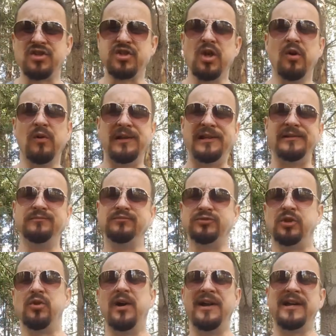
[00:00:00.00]
slowly
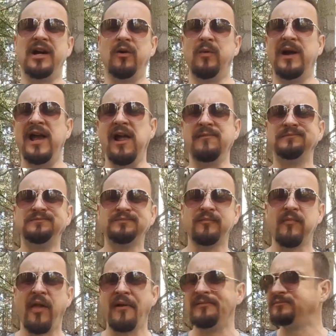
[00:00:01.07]
going away.
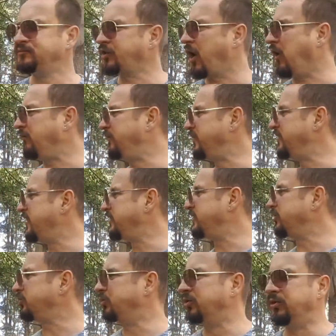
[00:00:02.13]
We're
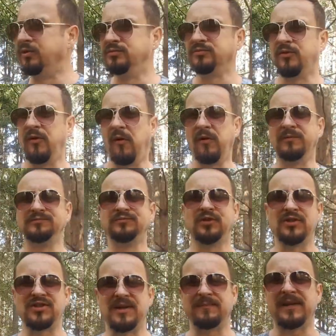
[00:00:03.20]
getting to you know
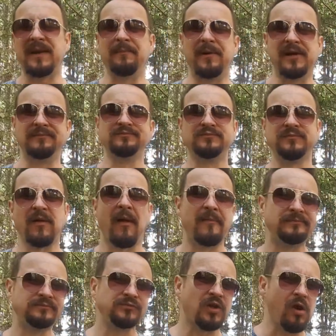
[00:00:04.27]
September,
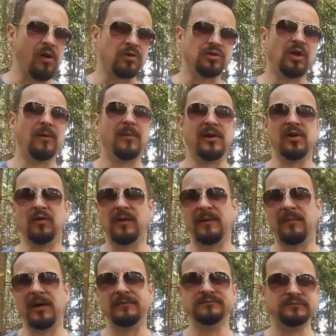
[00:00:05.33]
October,
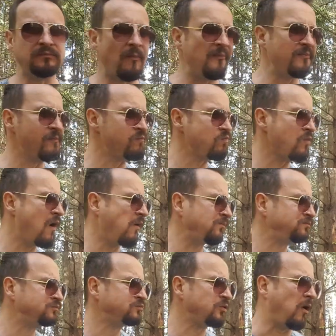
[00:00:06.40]
November.
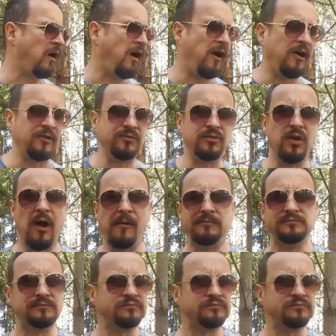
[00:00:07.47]
And uh,